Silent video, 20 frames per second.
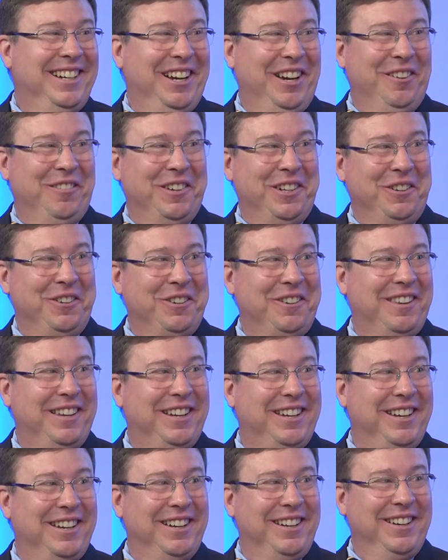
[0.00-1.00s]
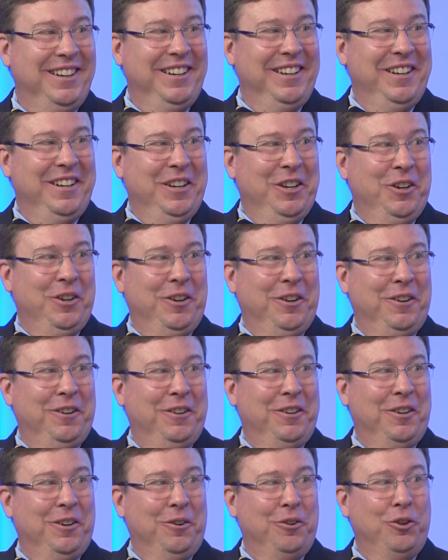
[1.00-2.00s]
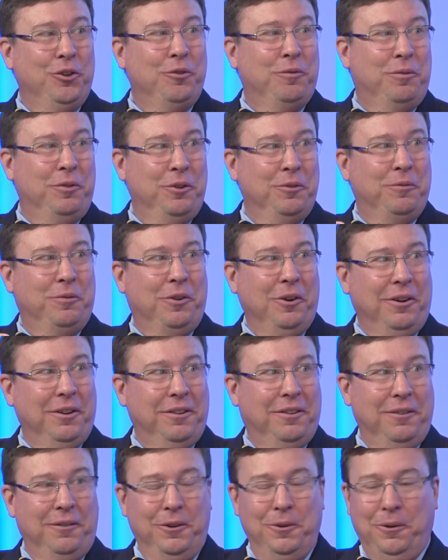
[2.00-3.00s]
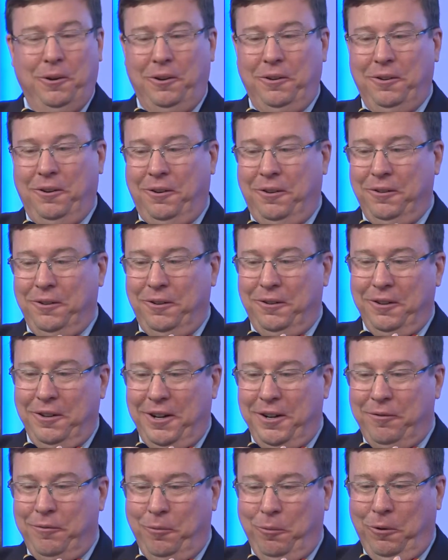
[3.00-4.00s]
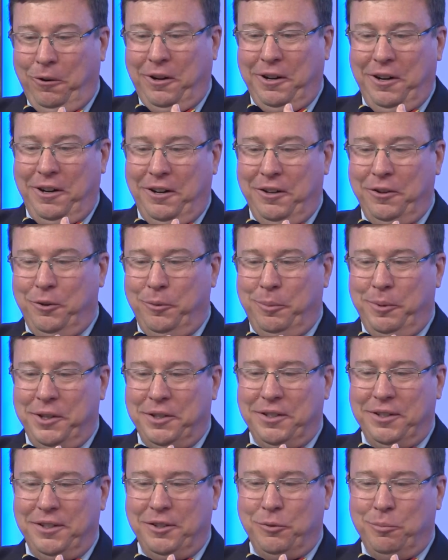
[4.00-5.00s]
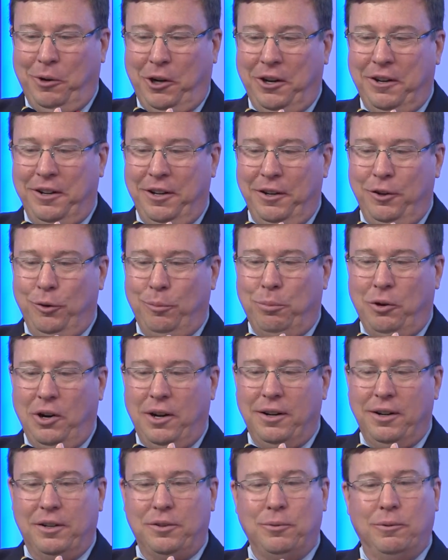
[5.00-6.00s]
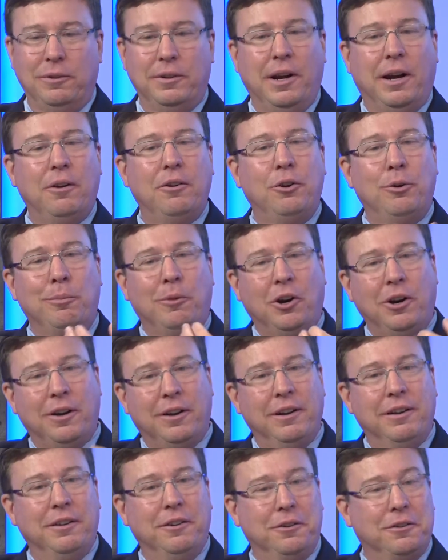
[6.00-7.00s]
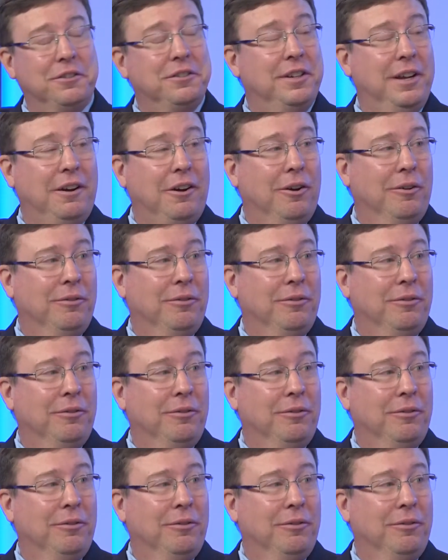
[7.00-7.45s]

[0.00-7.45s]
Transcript: I mean, you're thinking, you've gone through all your life working on your business, marketing your products. Well, now you're marketing yourself.